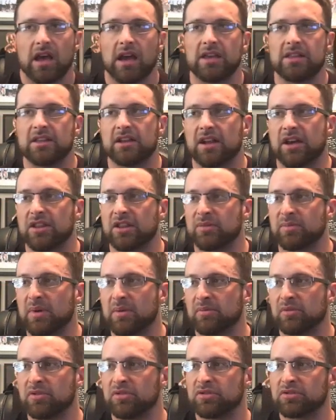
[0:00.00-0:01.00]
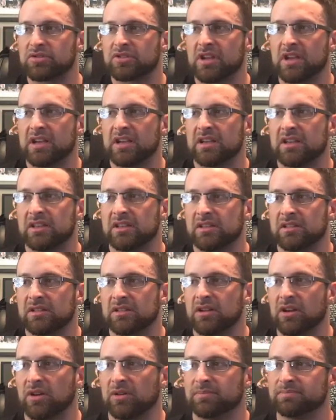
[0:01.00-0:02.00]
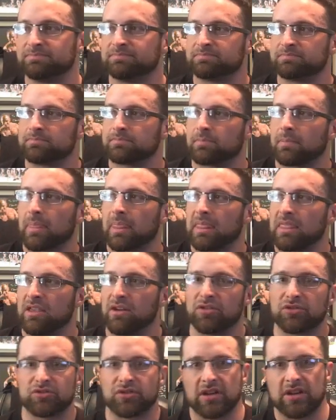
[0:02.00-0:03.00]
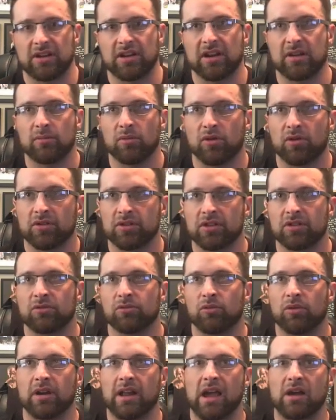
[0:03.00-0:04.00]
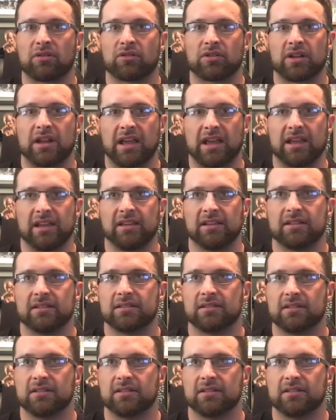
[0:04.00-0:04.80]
and then other people who say, you know, don't train any more than 1 hour a day